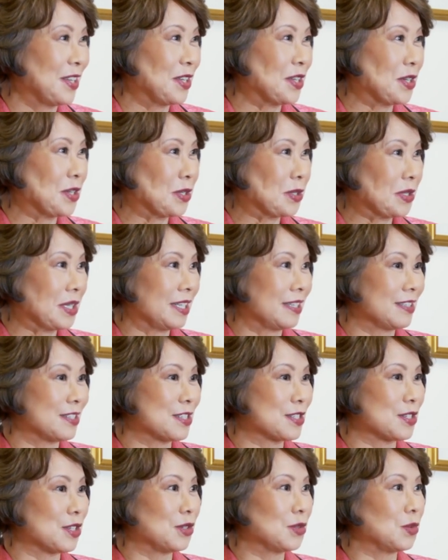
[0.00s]
You know, and
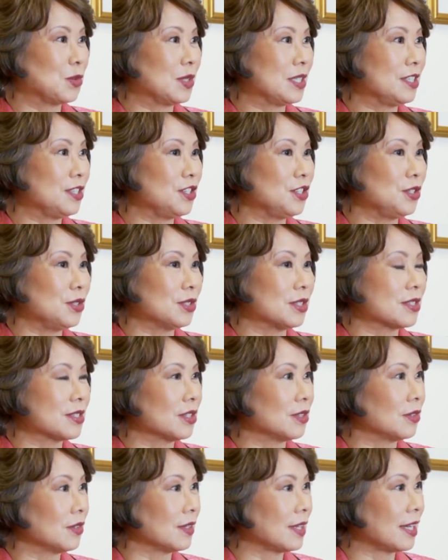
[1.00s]

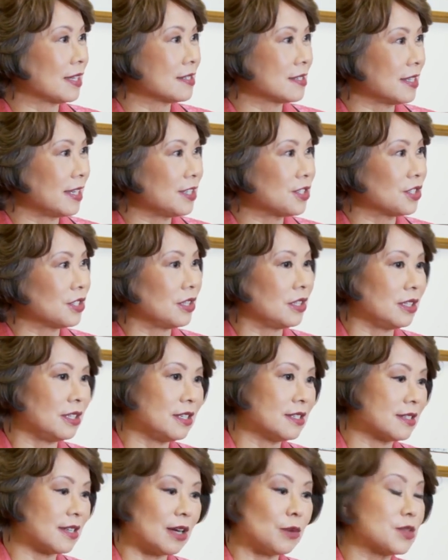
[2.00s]
so I say to
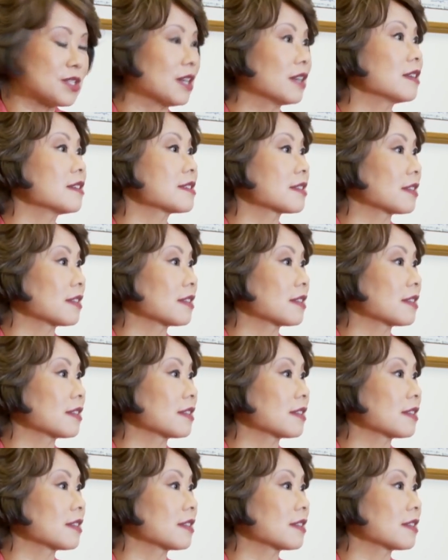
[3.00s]
these, I was on a